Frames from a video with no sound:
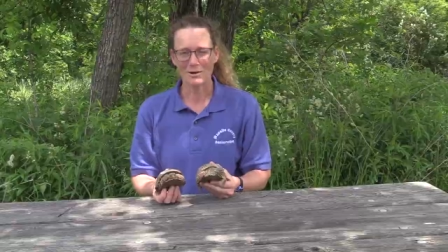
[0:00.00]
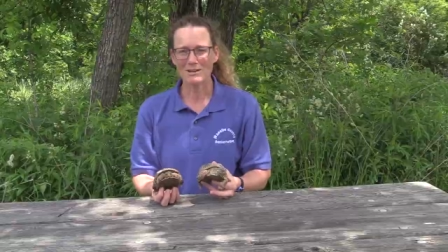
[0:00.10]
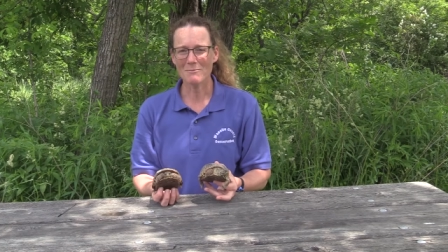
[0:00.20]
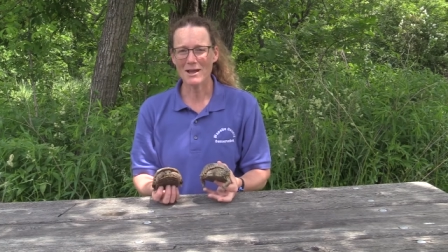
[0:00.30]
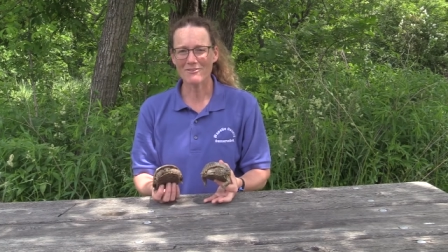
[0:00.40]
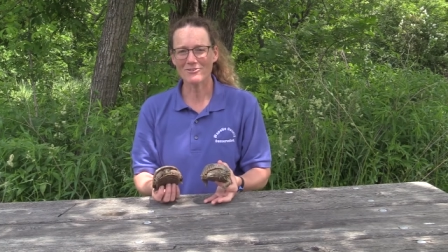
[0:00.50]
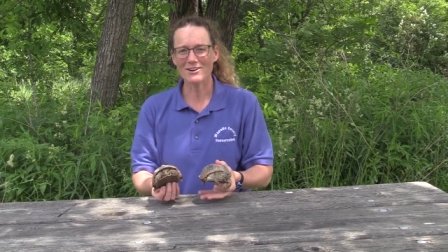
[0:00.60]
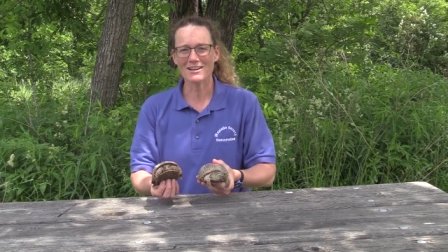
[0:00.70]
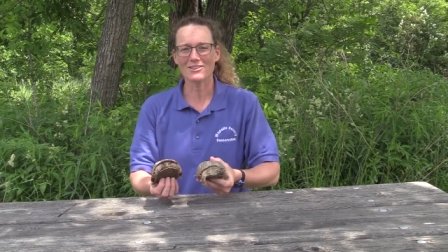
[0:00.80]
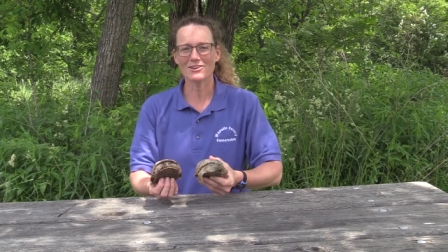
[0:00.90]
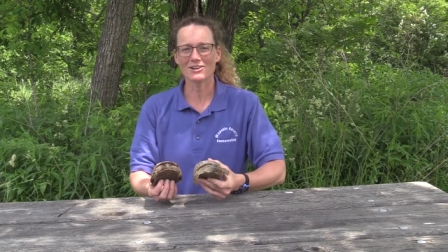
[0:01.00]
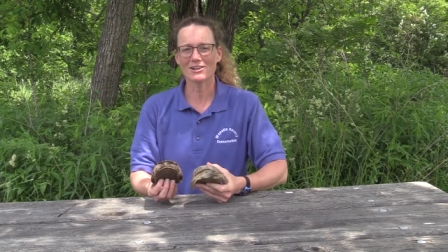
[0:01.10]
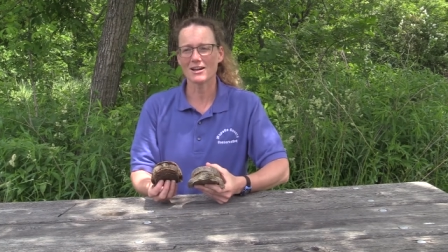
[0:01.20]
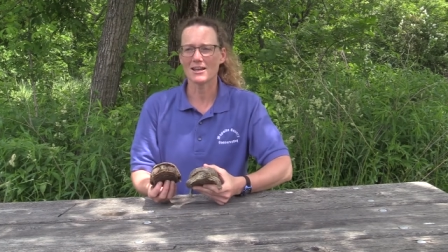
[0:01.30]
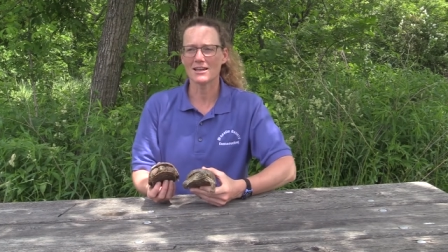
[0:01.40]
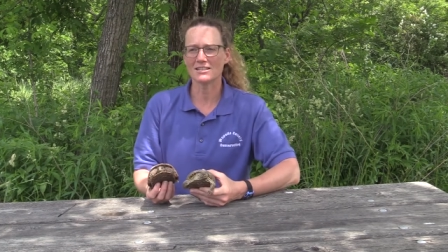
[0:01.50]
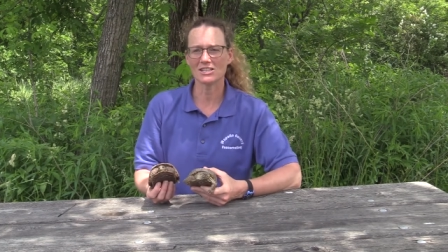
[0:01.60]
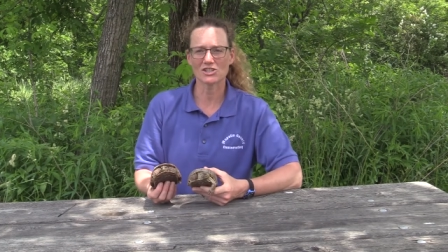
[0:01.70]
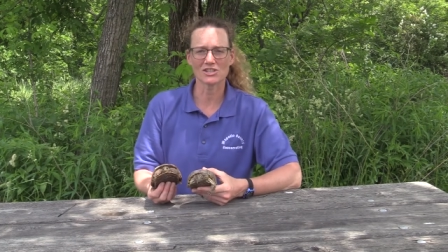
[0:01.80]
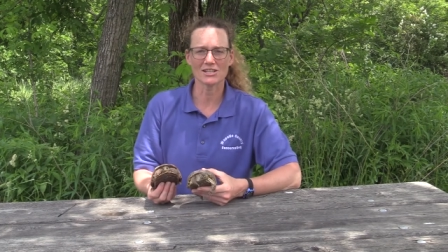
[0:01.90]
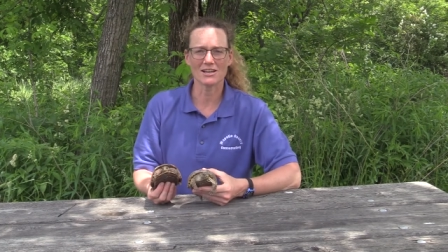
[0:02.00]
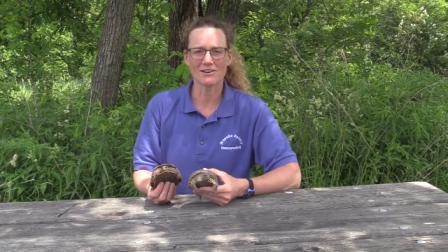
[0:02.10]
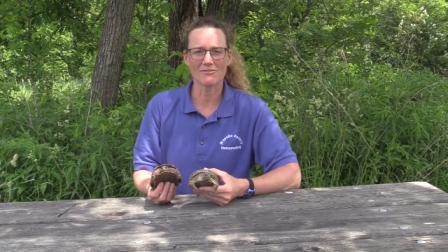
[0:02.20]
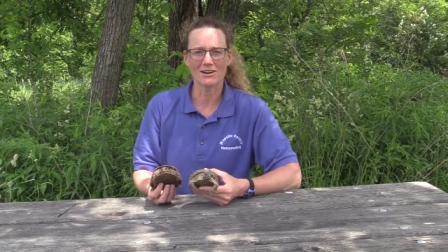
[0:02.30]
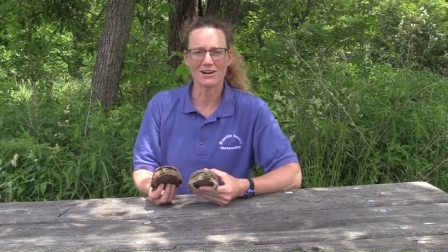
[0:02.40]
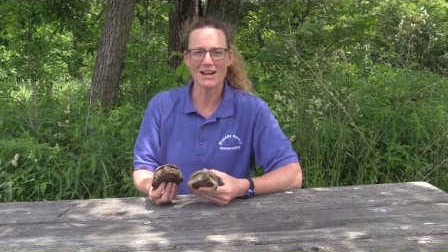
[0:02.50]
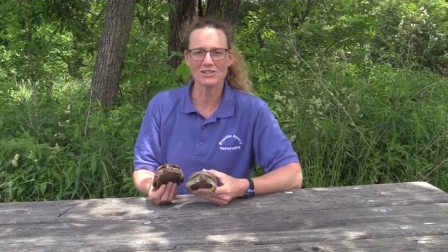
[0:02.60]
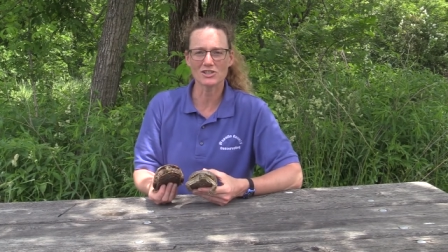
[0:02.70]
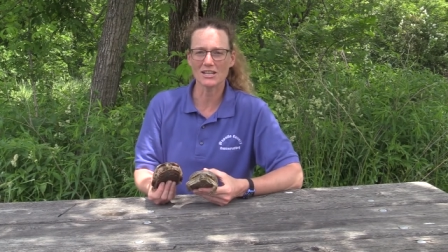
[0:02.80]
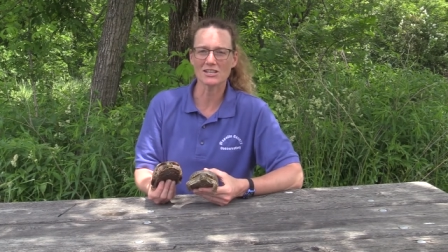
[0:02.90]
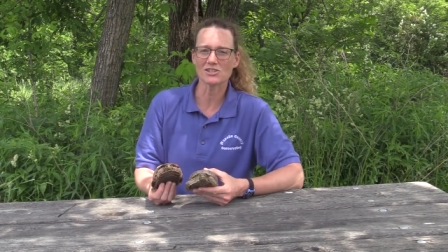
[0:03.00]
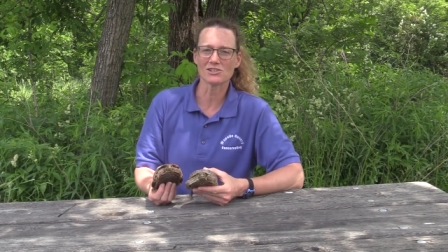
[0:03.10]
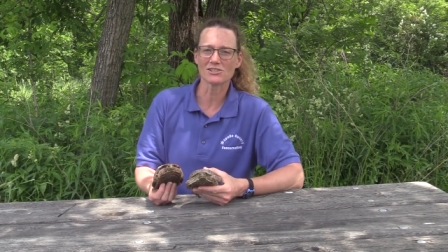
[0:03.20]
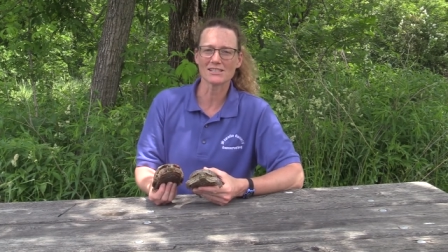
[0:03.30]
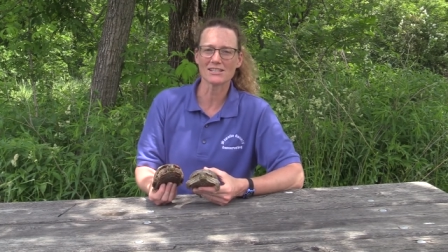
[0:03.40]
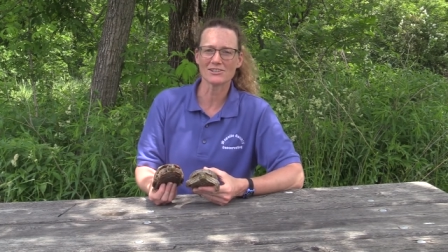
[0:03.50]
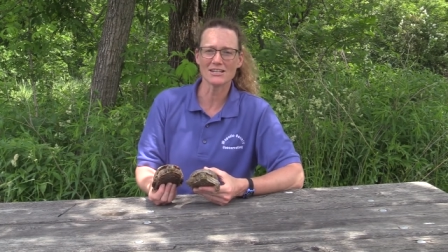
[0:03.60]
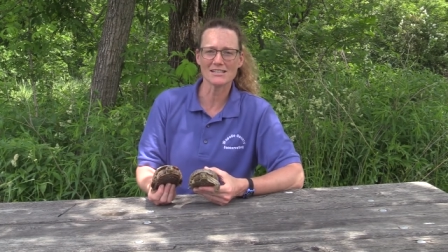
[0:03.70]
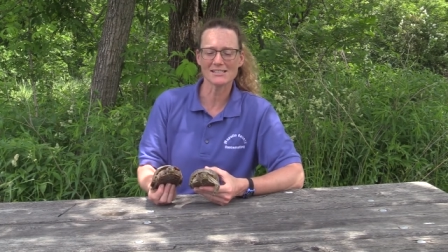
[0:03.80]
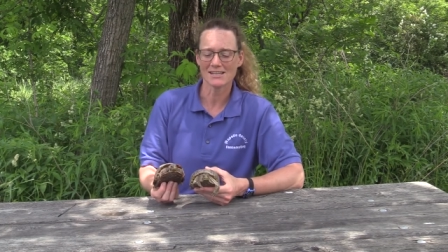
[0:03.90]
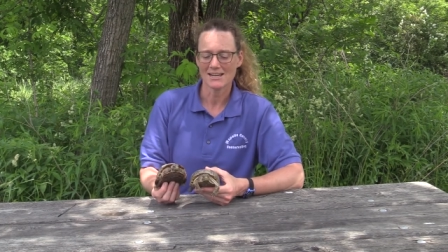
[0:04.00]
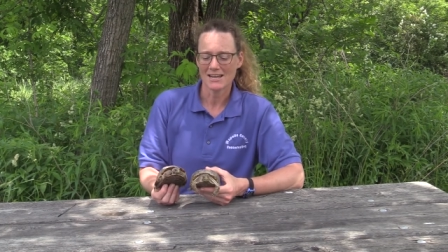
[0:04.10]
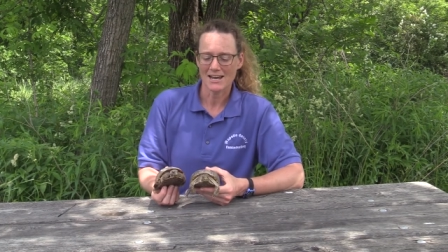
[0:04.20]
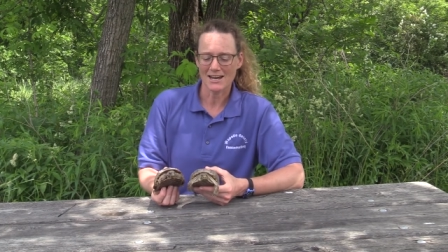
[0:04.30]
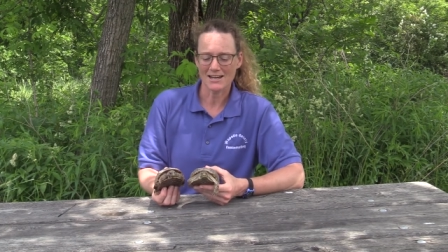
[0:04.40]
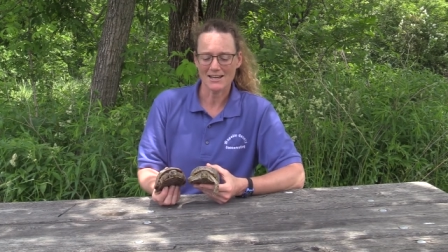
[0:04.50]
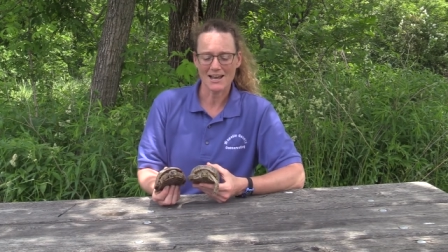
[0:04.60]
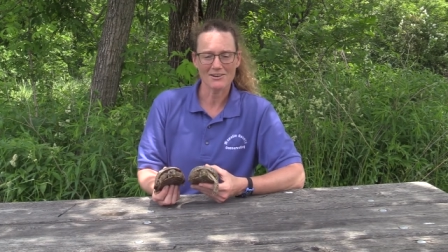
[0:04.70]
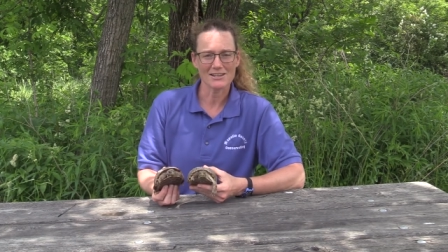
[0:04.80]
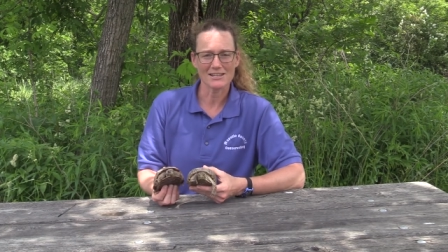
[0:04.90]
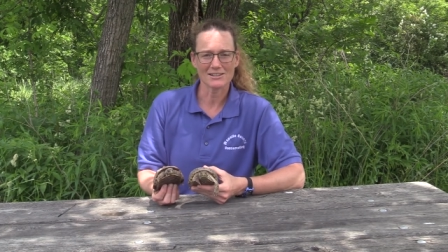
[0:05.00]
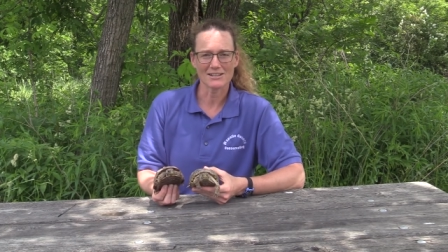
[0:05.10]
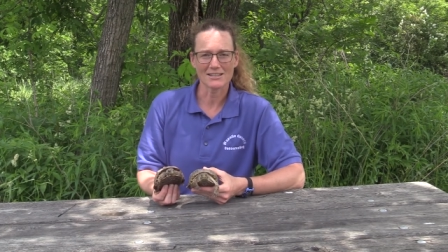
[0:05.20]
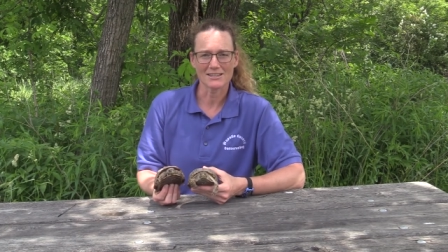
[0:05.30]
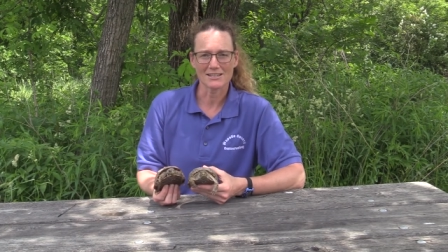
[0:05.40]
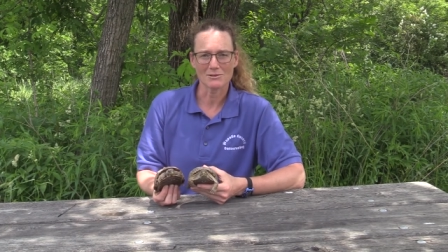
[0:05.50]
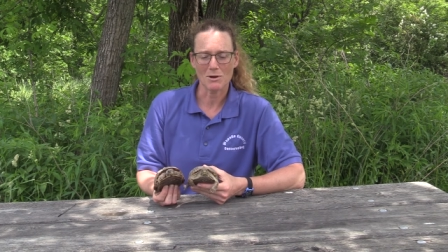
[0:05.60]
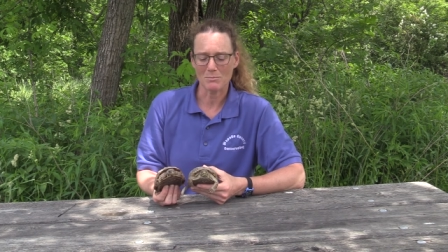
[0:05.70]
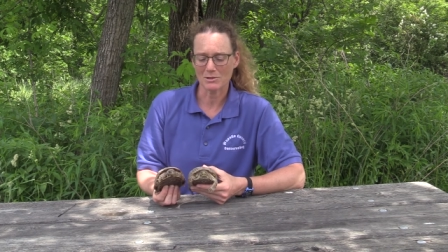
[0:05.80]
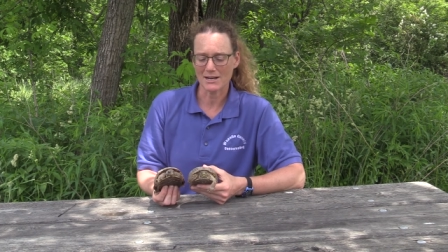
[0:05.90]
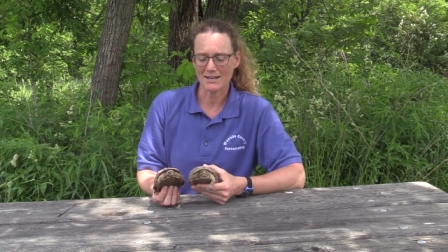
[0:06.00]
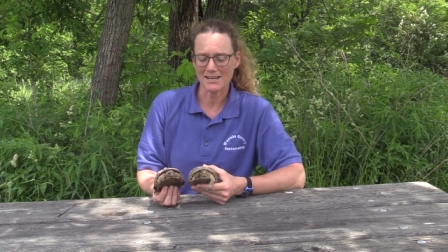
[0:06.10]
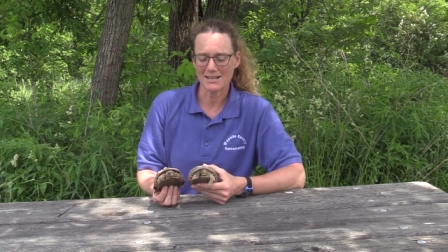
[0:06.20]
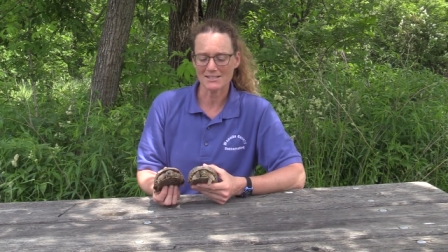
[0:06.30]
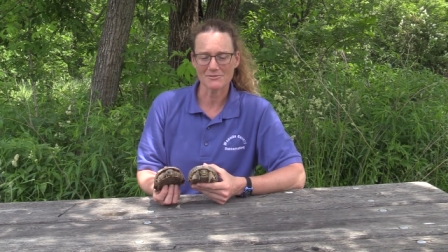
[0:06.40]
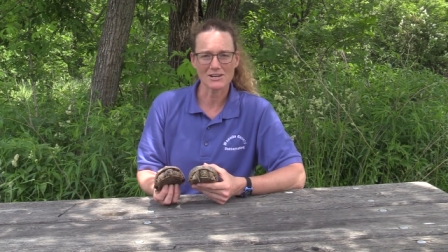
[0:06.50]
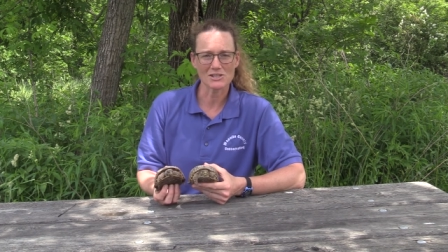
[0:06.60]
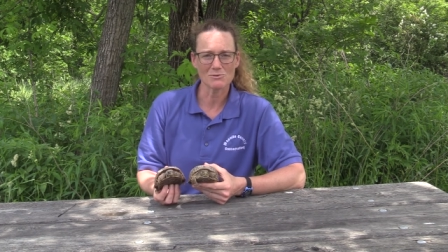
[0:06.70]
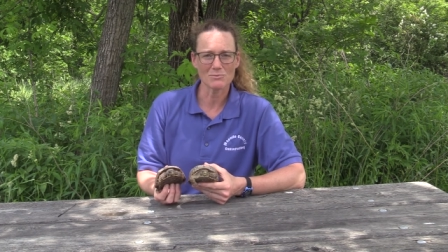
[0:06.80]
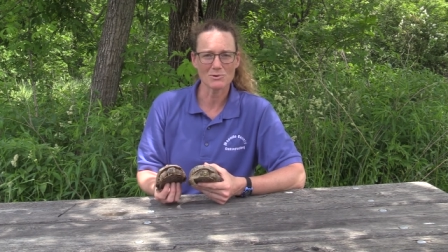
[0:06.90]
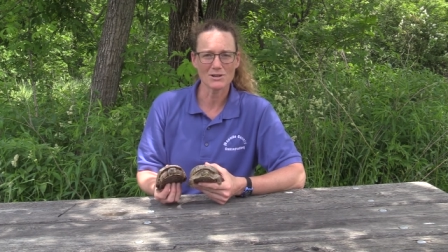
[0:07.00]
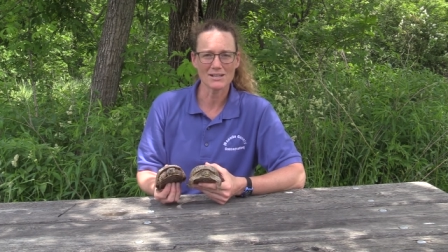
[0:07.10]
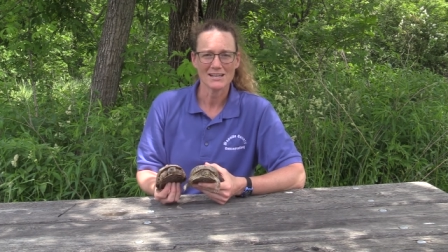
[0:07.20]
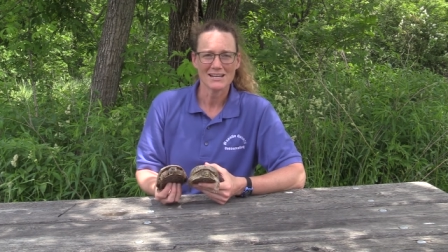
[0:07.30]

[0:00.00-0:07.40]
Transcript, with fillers: Welcome back for another edition of our educational series uh, out here at the Wapello County Conservation Board.